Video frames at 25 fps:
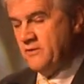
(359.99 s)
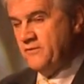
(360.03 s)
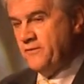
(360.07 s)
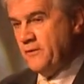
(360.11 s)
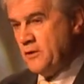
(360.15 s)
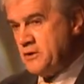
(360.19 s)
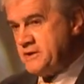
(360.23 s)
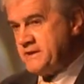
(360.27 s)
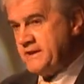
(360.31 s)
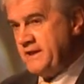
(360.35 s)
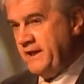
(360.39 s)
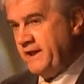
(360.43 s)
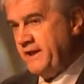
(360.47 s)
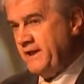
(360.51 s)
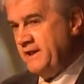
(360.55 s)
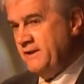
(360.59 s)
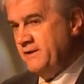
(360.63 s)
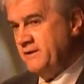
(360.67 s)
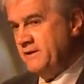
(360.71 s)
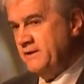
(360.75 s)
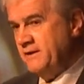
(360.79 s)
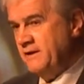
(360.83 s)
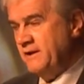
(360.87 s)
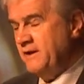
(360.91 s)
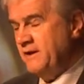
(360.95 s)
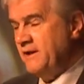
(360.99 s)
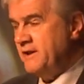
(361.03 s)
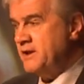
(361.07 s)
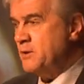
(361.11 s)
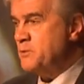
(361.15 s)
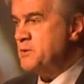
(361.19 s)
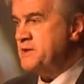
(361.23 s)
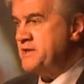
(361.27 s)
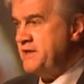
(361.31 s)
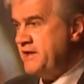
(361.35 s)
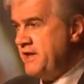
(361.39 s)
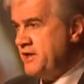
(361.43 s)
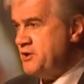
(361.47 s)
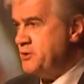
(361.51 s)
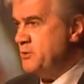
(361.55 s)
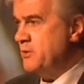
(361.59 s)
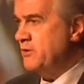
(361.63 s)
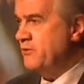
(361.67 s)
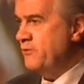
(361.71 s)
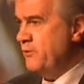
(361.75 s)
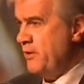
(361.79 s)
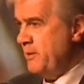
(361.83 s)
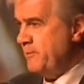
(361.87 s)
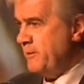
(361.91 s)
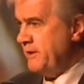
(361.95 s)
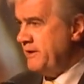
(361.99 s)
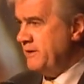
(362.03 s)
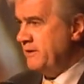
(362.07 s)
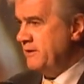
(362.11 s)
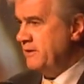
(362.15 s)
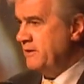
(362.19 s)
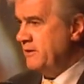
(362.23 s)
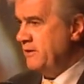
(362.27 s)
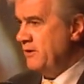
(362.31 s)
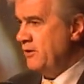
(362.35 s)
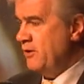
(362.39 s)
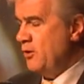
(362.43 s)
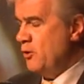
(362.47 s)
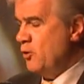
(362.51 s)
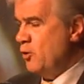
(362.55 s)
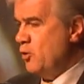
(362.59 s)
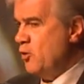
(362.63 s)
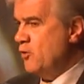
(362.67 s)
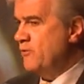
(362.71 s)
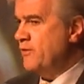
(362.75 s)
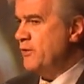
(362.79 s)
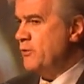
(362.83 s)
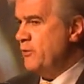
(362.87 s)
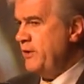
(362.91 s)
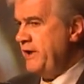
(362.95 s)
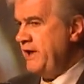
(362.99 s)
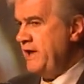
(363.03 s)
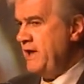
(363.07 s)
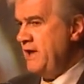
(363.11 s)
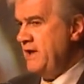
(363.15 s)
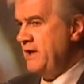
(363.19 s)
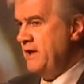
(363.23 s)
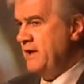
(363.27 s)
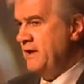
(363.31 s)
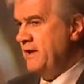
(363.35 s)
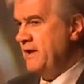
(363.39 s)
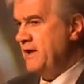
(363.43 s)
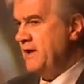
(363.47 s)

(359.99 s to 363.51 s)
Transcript: Firstly, there was the issue of women who have a real